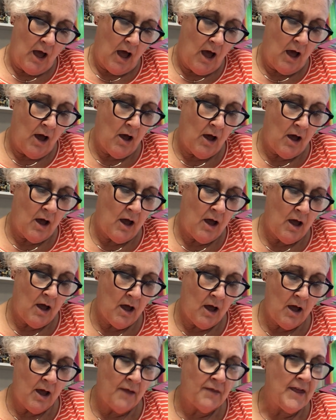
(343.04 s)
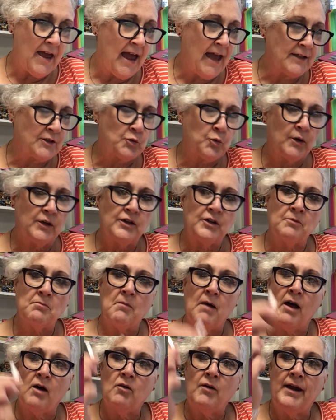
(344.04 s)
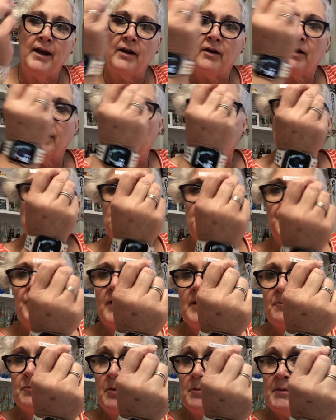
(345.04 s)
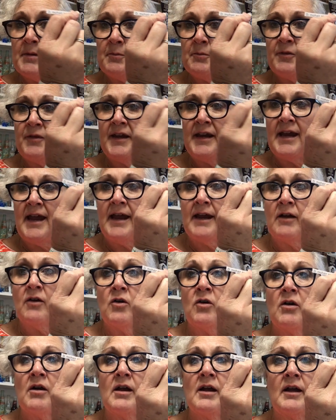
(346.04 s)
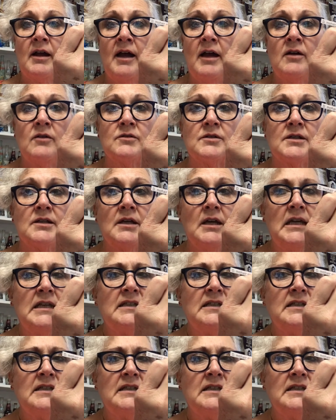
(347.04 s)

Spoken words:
That's where your mohair comes from. Remember the Angora goats.